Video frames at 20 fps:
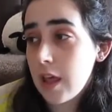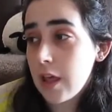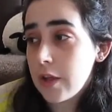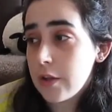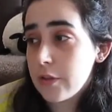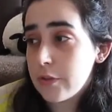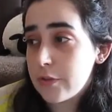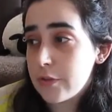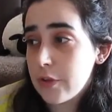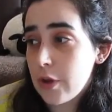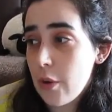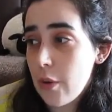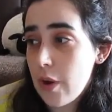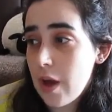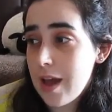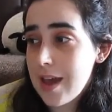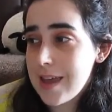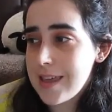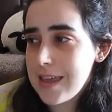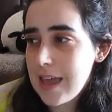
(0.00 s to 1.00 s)

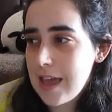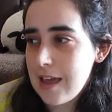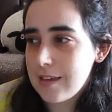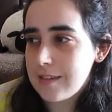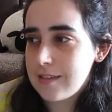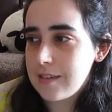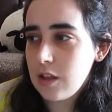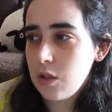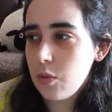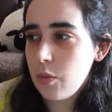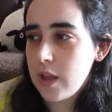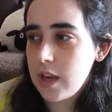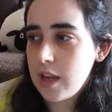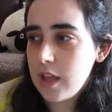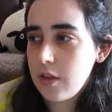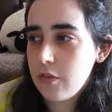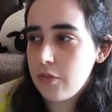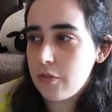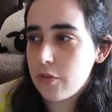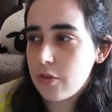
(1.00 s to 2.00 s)
So yeah, still
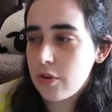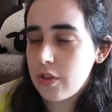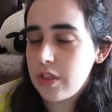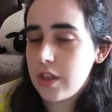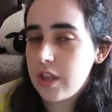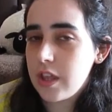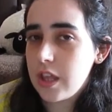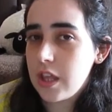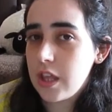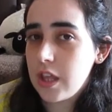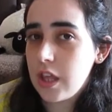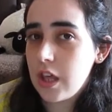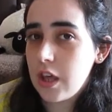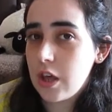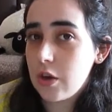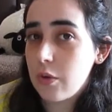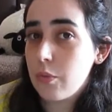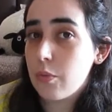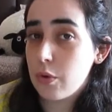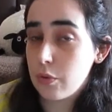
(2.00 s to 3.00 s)
waiting for the
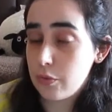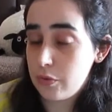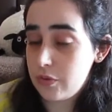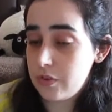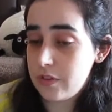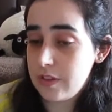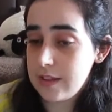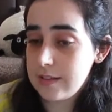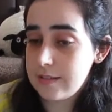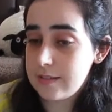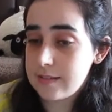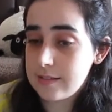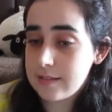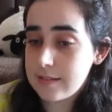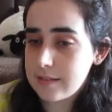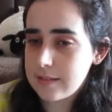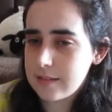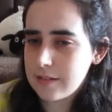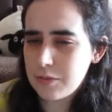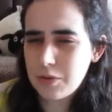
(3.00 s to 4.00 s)

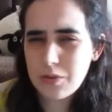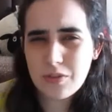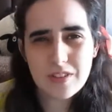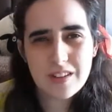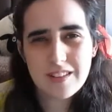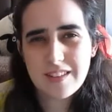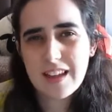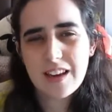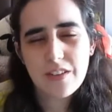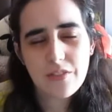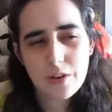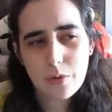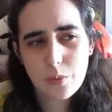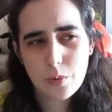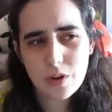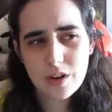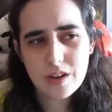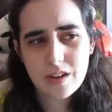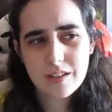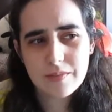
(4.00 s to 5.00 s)
grossness. Gross, is that even a
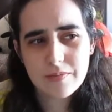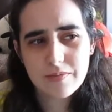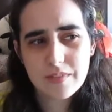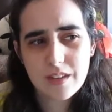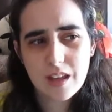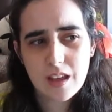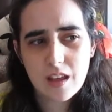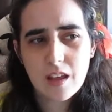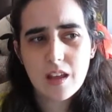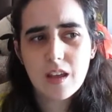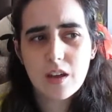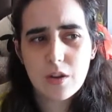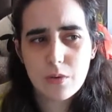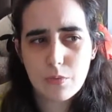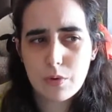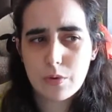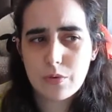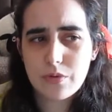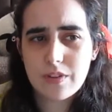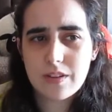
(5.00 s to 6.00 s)
word?
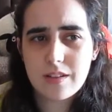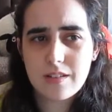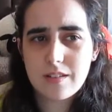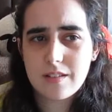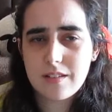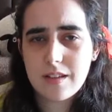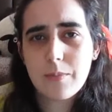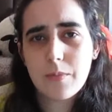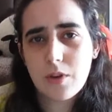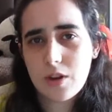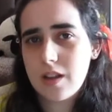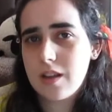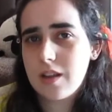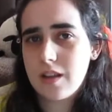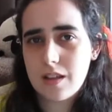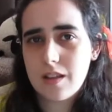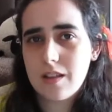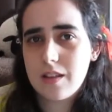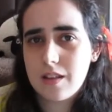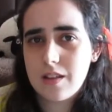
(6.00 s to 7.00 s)
Grossness. I'm gonna
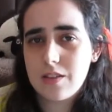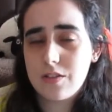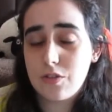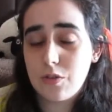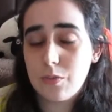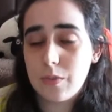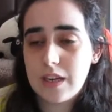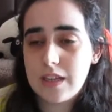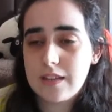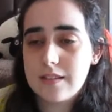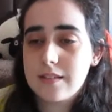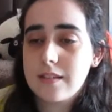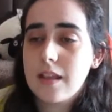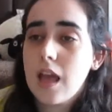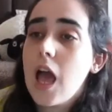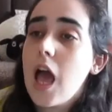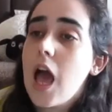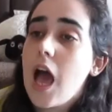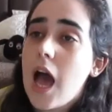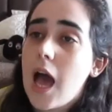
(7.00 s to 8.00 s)
assume it is.
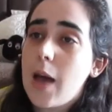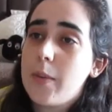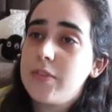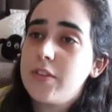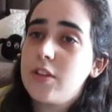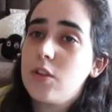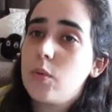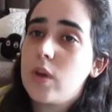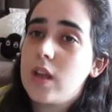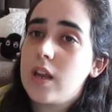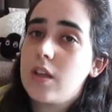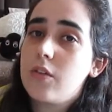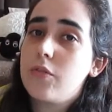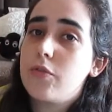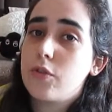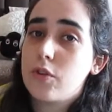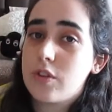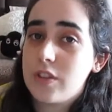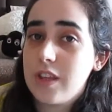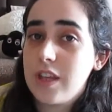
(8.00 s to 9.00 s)
I'm still waiting
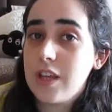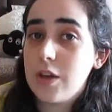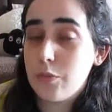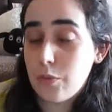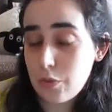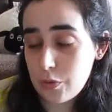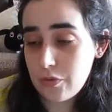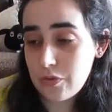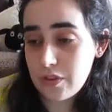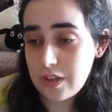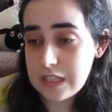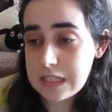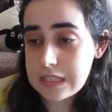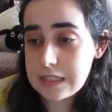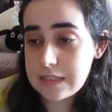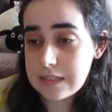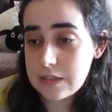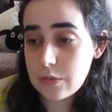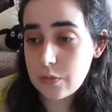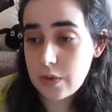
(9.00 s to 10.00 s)
for the
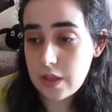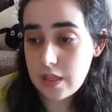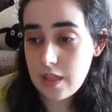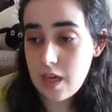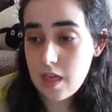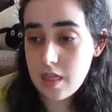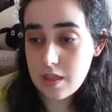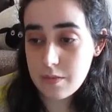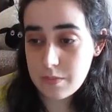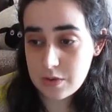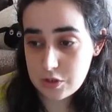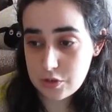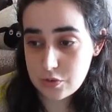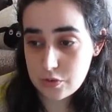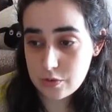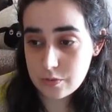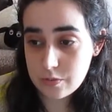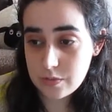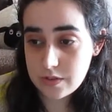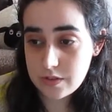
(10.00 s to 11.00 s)
grossness with the
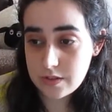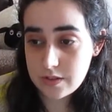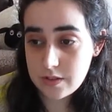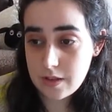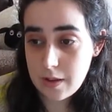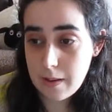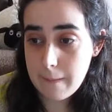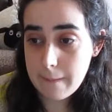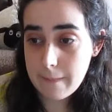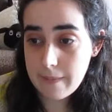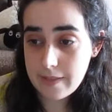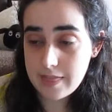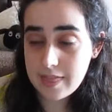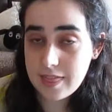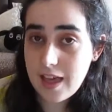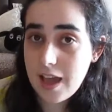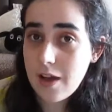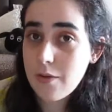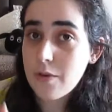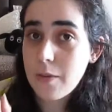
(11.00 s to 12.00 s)
mushrooms. But
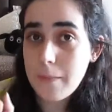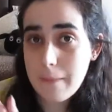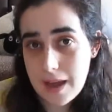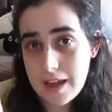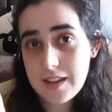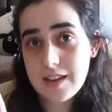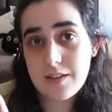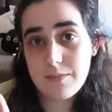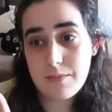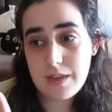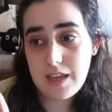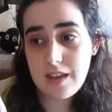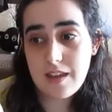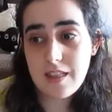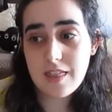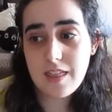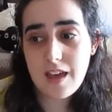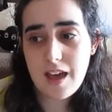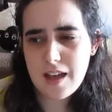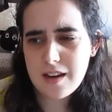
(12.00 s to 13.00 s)
that reminded me
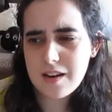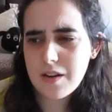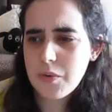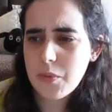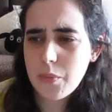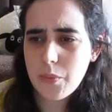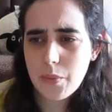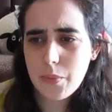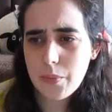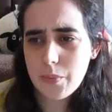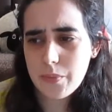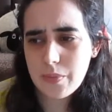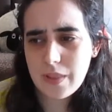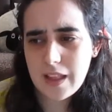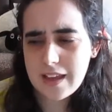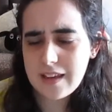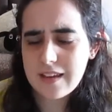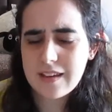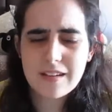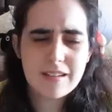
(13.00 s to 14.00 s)
that,
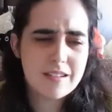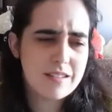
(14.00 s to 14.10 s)
like,